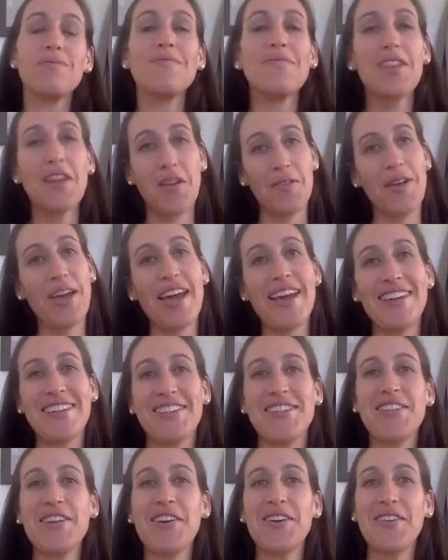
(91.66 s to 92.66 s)
Okay,
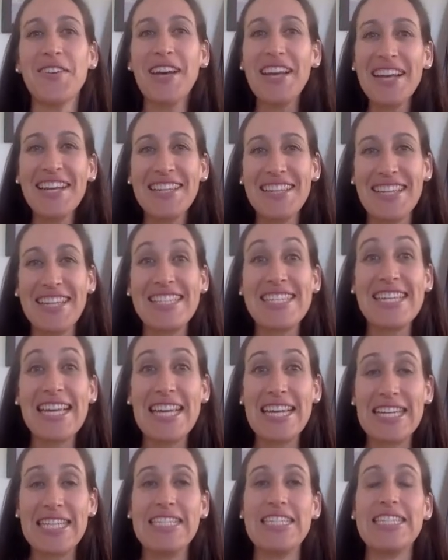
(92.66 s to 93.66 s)
so let's get
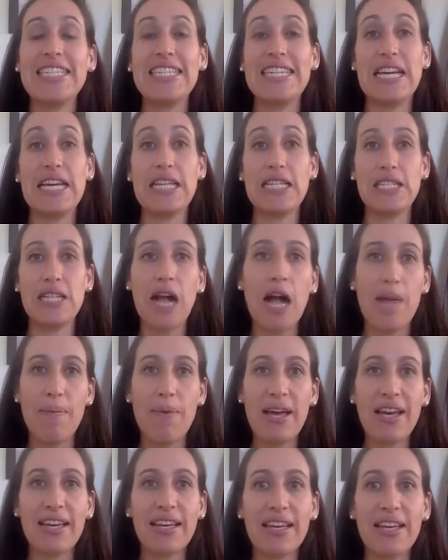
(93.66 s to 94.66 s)
into today's
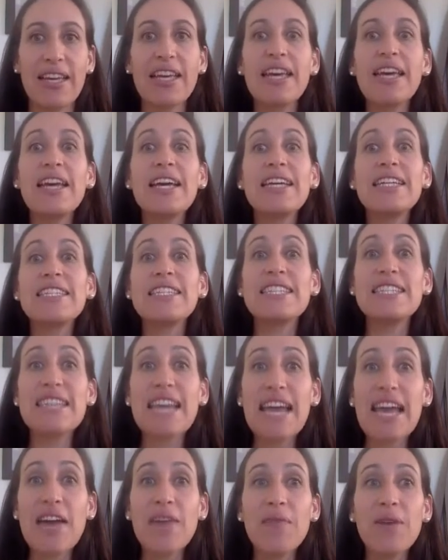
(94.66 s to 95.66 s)
topic.
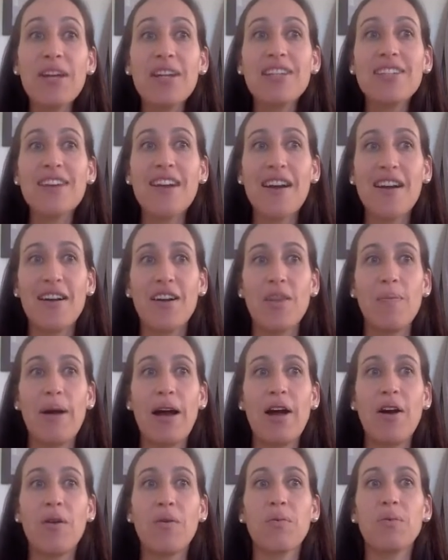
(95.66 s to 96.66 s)
Today I want to talk
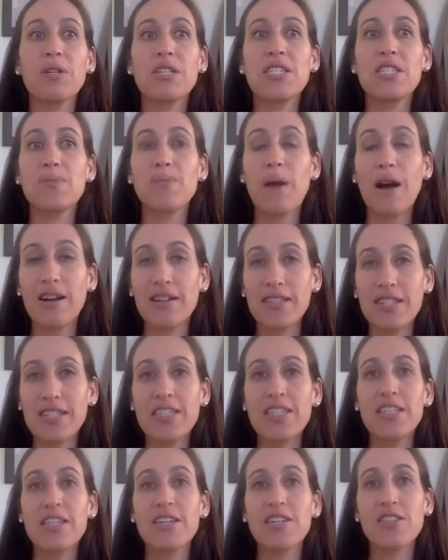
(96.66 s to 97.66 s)
about responding
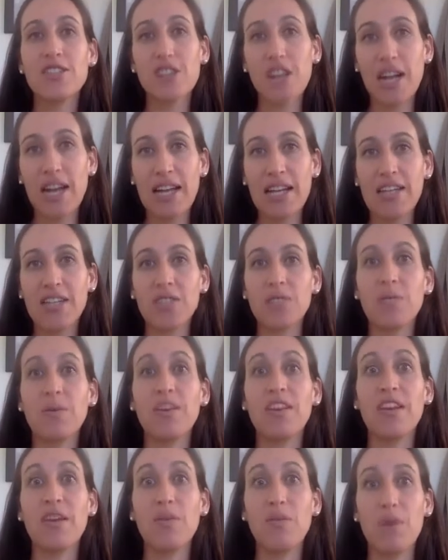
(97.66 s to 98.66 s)
to your child
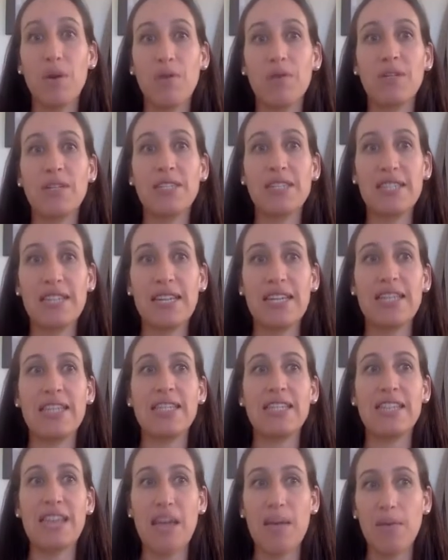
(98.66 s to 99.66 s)
when they won't sit at the
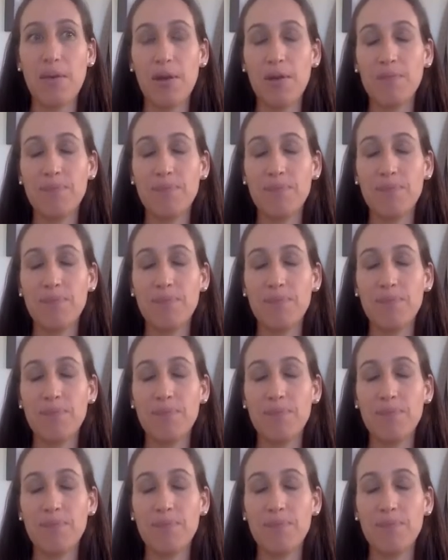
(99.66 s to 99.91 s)
table.